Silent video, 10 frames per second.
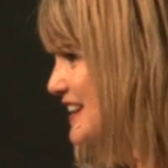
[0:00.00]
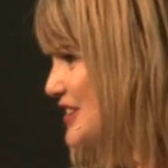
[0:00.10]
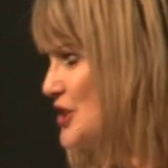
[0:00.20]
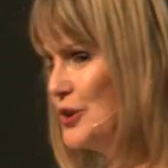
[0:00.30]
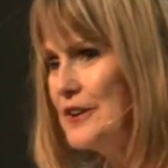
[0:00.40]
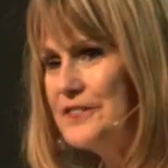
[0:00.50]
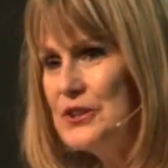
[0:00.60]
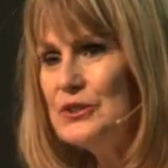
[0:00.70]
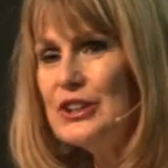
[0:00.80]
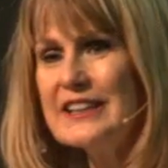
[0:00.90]
you know if
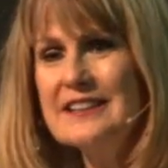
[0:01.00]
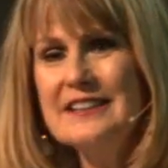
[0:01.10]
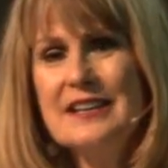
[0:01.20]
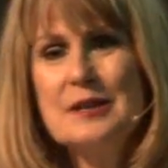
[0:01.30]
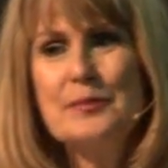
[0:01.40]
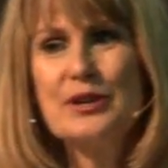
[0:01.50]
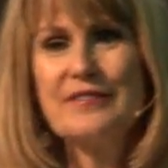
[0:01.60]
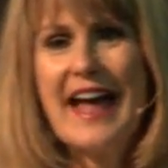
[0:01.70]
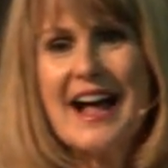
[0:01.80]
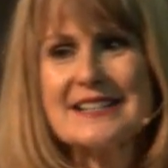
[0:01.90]
you look in in the book of
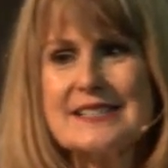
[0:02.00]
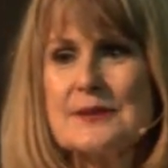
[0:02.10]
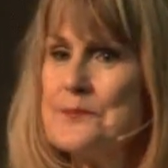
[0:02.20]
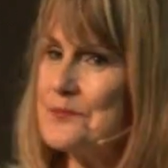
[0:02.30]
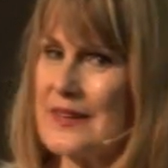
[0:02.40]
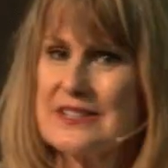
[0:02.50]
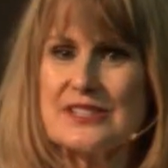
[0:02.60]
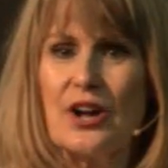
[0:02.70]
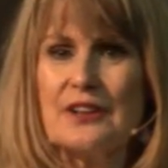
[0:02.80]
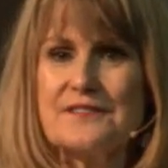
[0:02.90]
acts
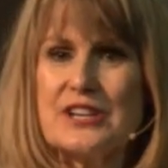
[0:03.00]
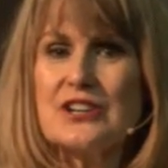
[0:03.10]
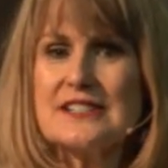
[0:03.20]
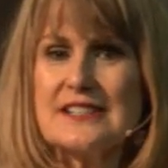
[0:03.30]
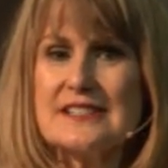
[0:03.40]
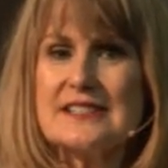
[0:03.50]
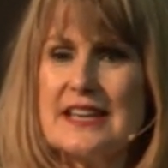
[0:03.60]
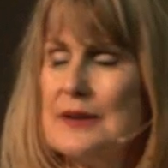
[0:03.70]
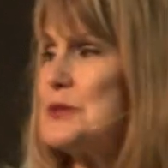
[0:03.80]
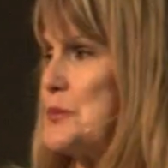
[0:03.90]
saul of tarsus
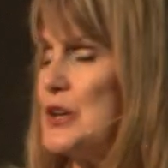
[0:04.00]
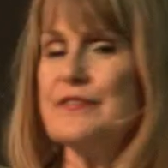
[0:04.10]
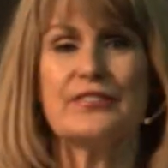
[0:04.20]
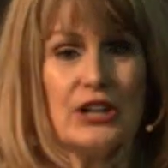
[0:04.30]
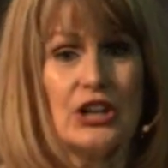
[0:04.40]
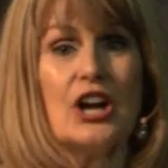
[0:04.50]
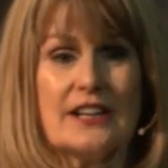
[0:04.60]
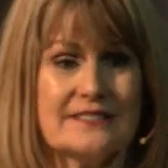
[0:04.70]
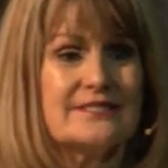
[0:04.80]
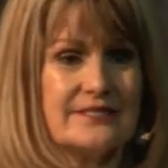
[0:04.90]
he was pretty far
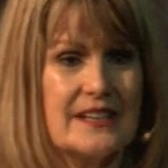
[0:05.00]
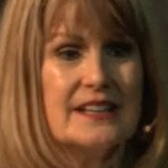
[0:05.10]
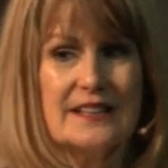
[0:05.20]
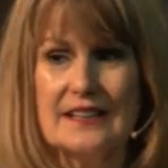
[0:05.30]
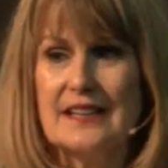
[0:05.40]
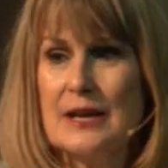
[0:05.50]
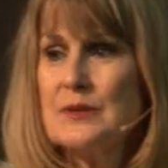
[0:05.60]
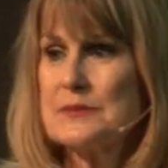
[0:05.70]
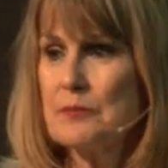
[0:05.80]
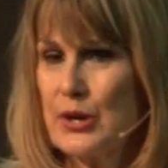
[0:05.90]
gone he
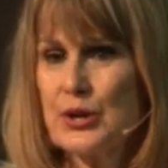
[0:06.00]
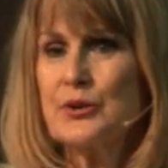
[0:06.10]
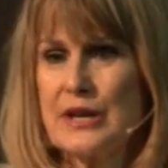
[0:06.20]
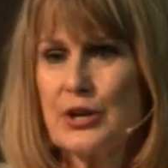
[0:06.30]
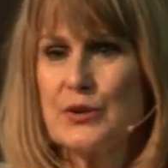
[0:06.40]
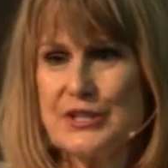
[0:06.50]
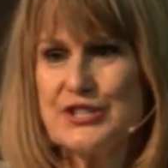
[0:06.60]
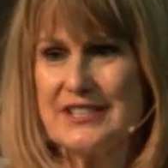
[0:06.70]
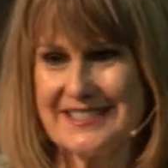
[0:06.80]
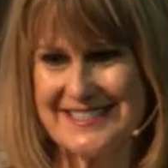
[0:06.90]
was murdering
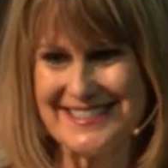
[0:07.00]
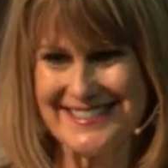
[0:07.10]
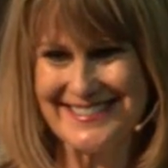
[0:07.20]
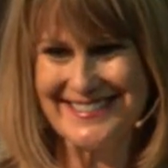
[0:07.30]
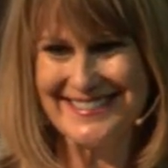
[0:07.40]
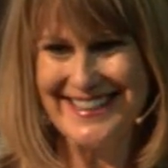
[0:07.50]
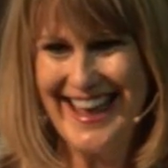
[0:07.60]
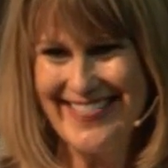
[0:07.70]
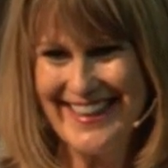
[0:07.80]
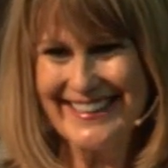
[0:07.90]
christians
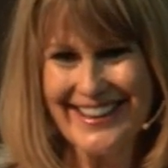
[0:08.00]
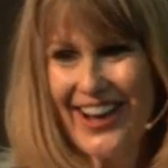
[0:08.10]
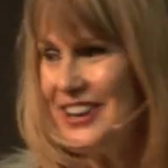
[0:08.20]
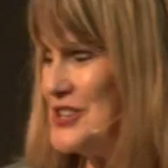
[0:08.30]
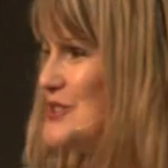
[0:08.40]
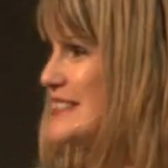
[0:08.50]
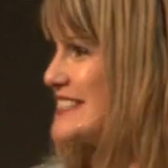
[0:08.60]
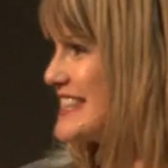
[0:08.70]
and then god uses